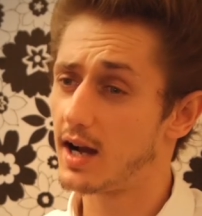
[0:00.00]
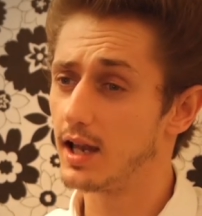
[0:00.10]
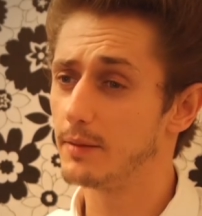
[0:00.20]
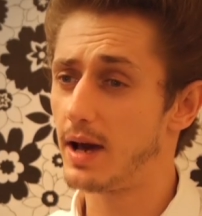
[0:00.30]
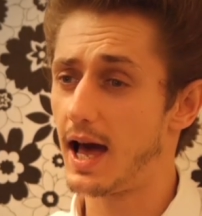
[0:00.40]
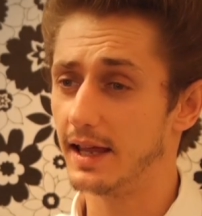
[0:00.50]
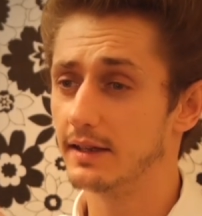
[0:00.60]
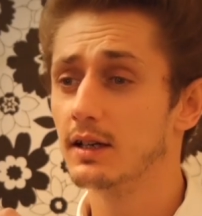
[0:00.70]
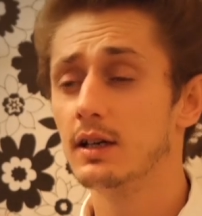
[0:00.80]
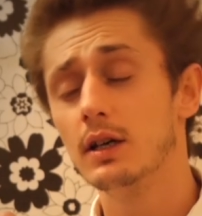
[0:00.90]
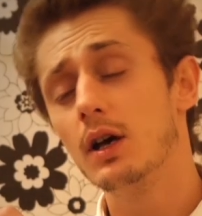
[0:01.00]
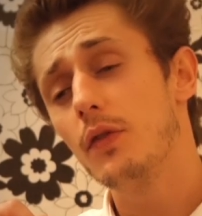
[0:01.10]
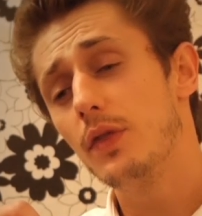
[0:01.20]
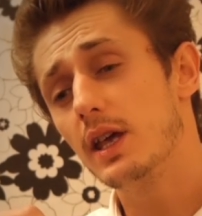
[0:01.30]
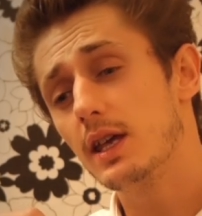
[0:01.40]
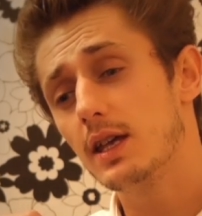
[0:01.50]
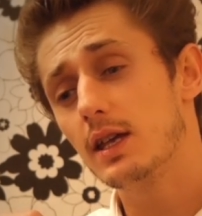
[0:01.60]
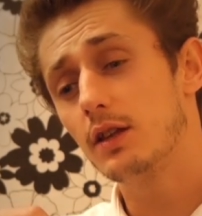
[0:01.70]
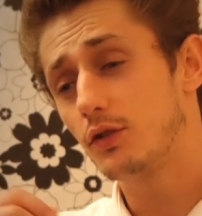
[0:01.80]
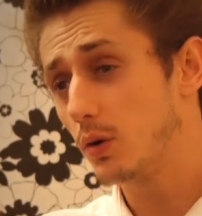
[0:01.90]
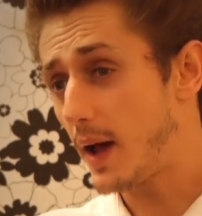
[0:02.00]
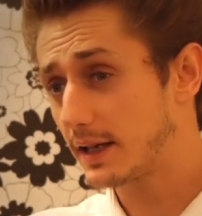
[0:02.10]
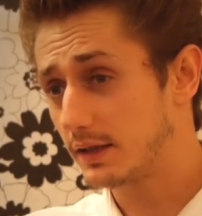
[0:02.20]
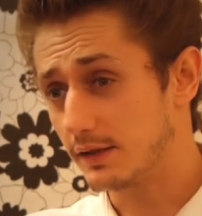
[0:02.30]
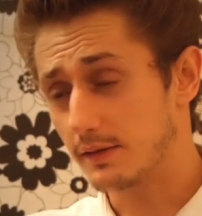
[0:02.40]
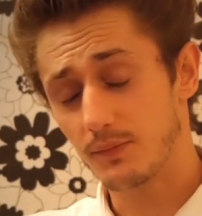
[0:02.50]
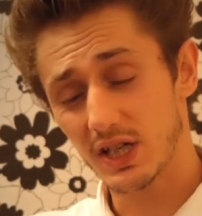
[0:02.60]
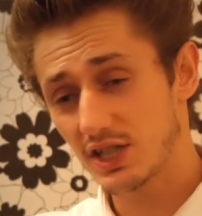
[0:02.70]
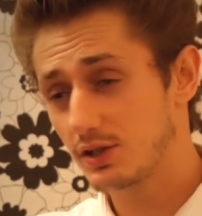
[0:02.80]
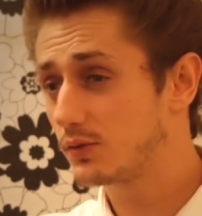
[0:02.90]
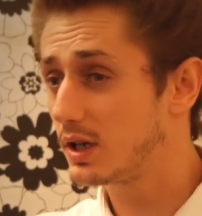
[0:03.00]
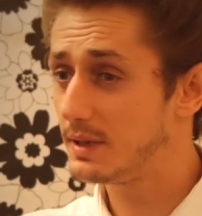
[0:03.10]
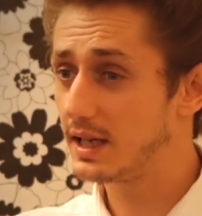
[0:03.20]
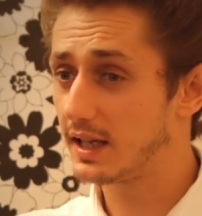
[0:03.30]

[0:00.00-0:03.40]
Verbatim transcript: color palette. The, the two actors, extremely